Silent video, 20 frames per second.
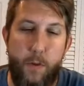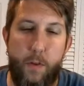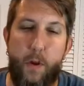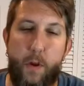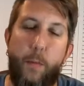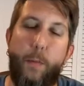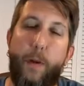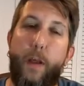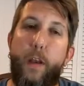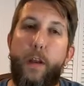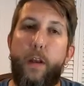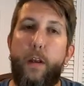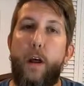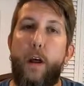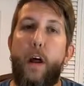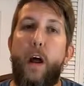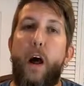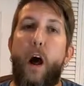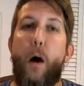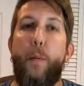No, I'm kidding.
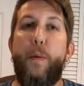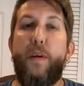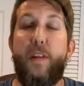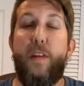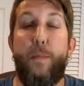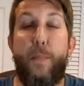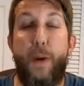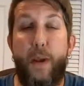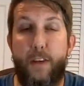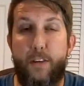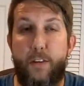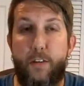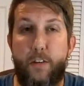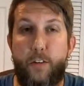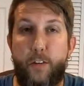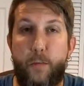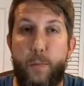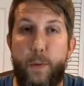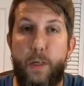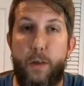I'll be at the Pegasus
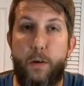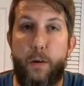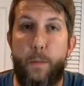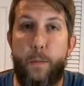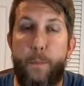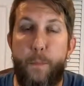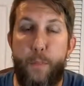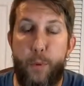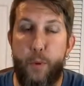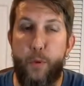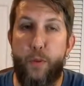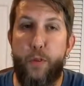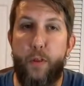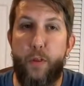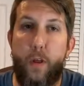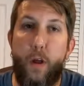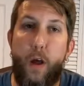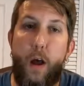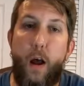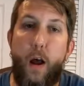Spiel booth
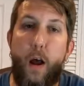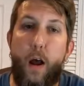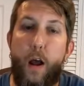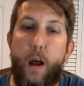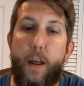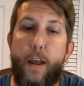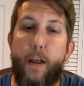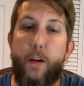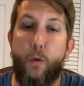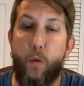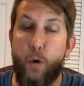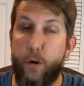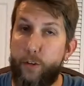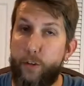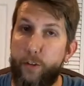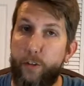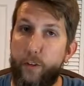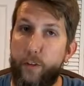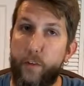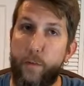at
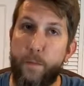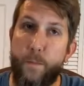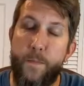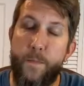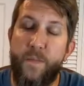Origins.